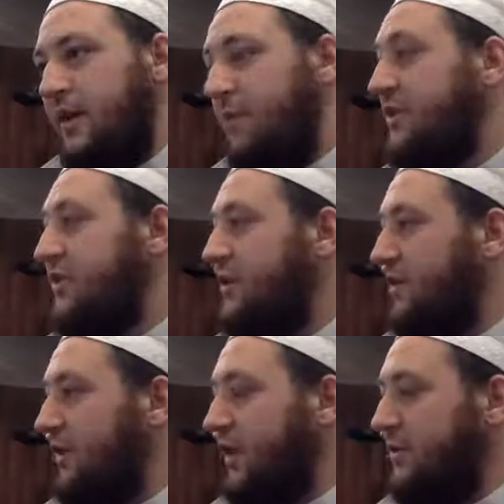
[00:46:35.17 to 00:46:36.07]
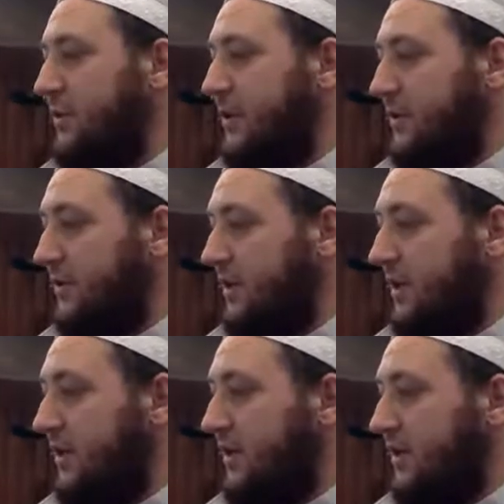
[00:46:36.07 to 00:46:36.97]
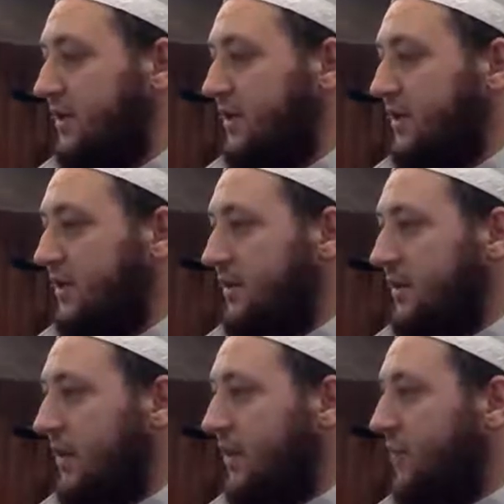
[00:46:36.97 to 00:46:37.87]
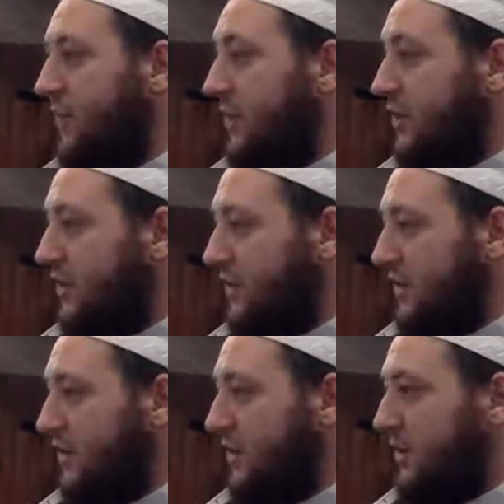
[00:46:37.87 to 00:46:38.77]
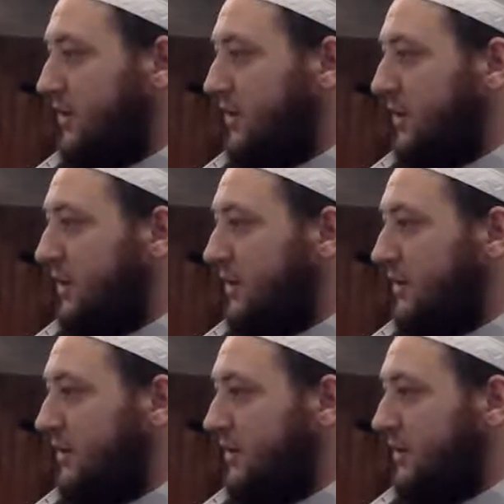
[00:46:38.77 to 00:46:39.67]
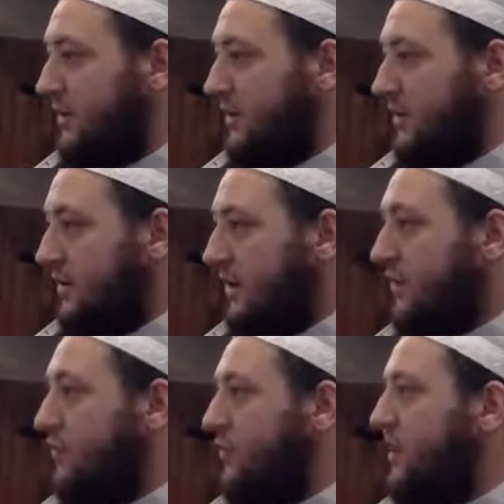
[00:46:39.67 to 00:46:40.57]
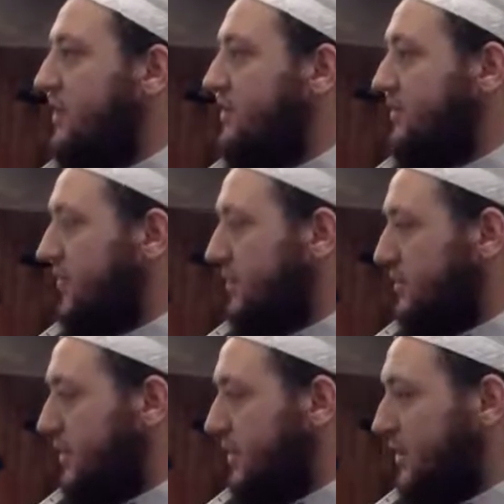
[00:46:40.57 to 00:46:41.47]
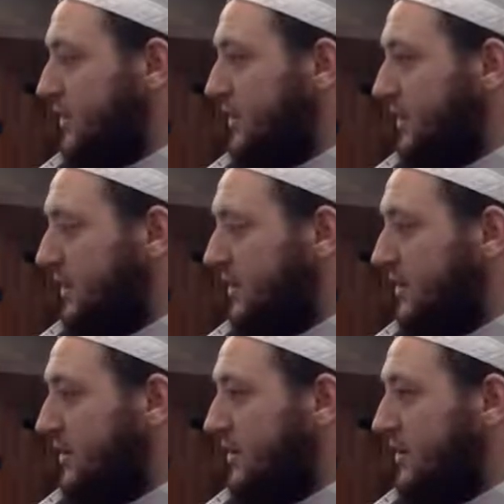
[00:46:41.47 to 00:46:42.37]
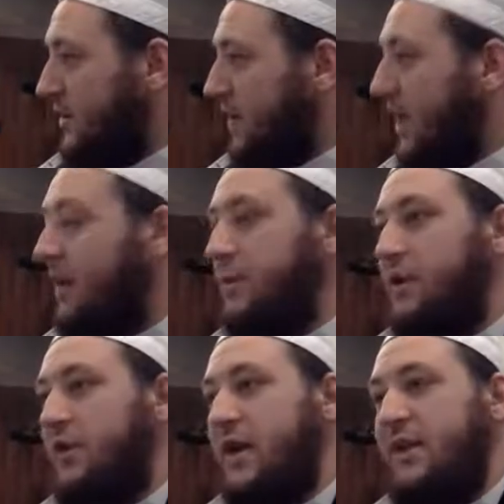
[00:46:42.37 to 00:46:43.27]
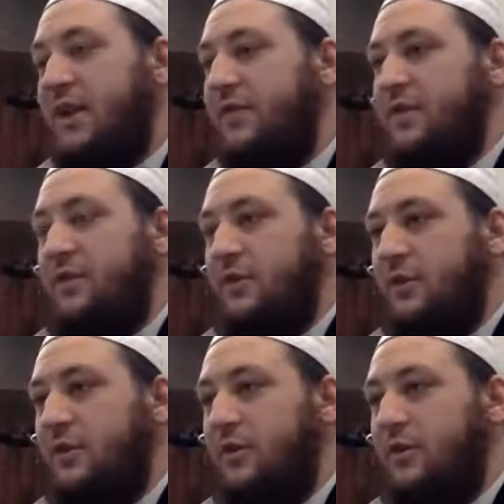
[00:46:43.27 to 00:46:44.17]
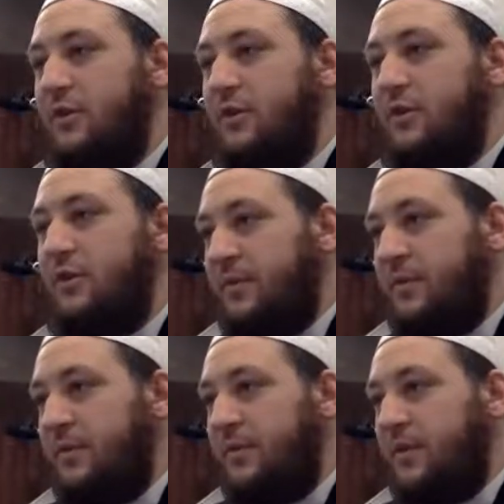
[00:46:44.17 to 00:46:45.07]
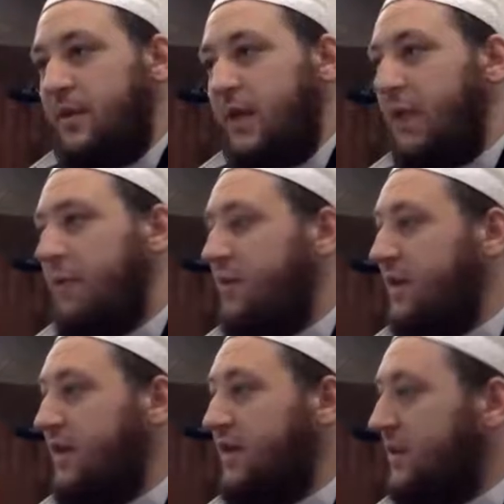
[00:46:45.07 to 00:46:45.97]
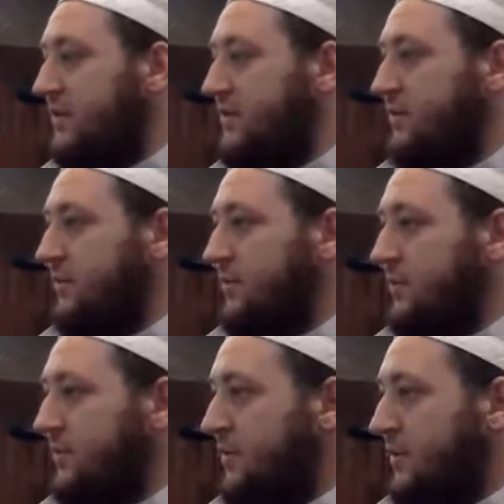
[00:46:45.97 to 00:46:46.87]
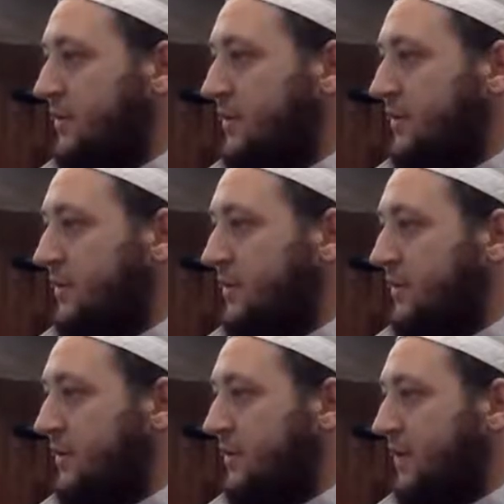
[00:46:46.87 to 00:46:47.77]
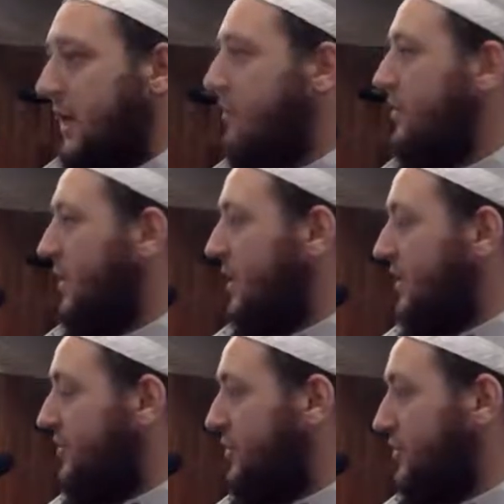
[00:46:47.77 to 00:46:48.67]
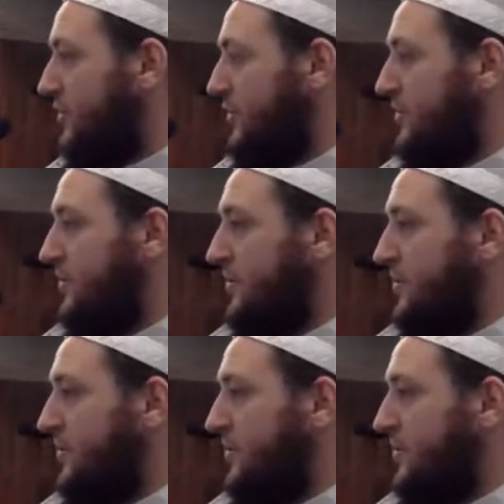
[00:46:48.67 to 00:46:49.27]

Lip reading: and the majesty of Allah subhanahu wa ta'ala and the perfection of Allah subhanahu wa ta'ala and the uniqueness of Allah subhanahu wa ta'ala and how we created the heavens and the earth and how we created us and how we created our children